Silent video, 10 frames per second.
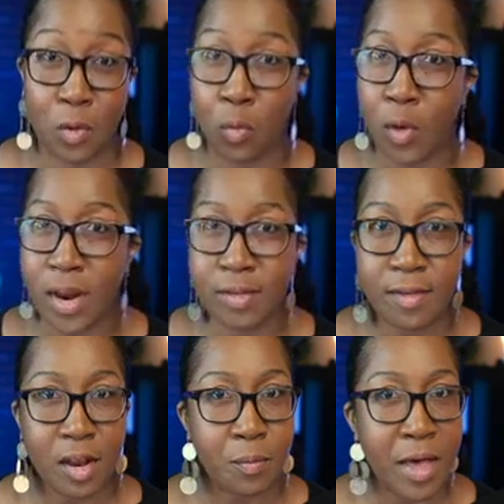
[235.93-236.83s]
What is
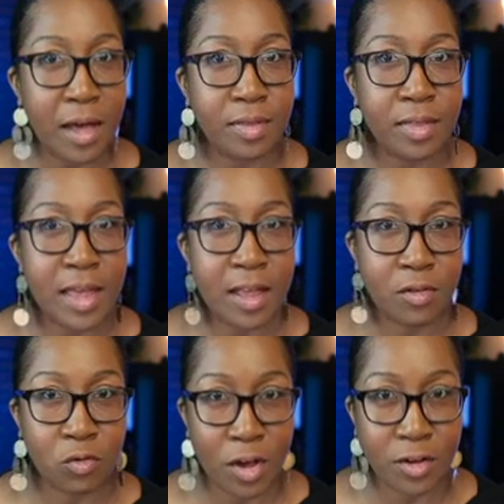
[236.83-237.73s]
it about the
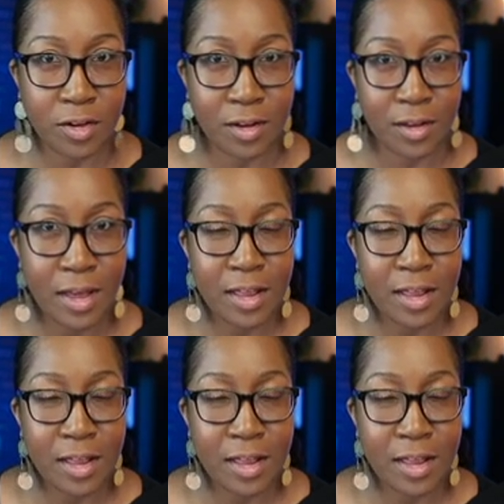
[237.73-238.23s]
instruction